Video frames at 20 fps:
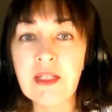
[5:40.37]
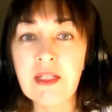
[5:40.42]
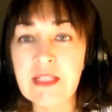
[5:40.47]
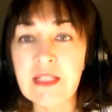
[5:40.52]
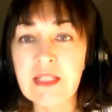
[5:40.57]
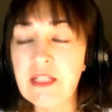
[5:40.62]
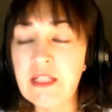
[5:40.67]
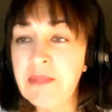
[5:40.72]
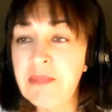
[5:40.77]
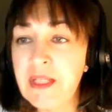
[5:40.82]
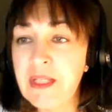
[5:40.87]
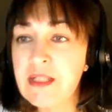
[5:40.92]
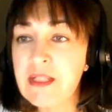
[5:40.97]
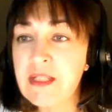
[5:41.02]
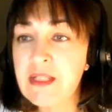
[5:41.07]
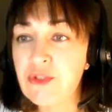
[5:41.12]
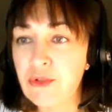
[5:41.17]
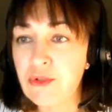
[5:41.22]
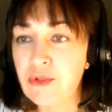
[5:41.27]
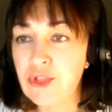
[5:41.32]
TTP is
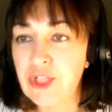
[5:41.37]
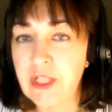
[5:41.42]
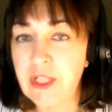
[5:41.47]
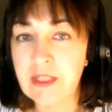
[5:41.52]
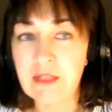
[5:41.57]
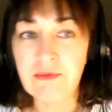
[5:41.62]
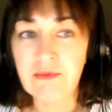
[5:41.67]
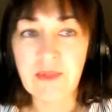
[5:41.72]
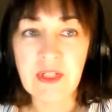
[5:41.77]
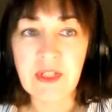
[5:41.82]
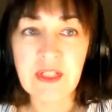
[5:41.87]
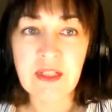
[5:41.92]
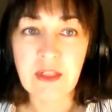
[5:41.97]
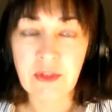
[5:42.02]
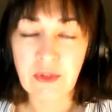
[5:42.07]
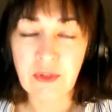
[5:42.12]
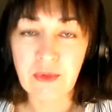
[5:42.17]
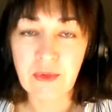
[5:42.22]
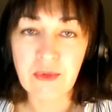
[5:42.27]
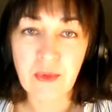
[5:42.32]
associated with
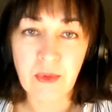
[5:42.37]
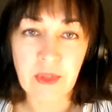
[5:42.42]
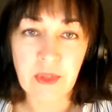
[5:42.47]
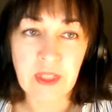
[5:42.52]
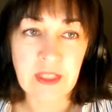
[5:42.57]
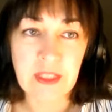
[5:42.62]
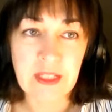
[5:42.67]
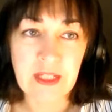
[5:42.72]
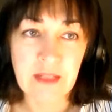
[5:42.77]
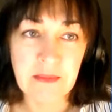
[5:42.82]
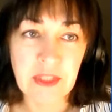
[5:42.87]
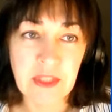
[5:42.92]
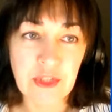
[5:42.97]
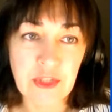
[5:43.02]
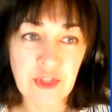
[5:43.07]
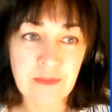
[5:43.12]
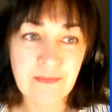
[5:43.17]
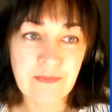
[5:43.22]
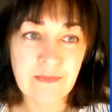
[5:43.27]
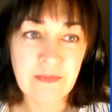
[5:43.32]
acute organ
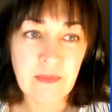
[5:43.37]
damage.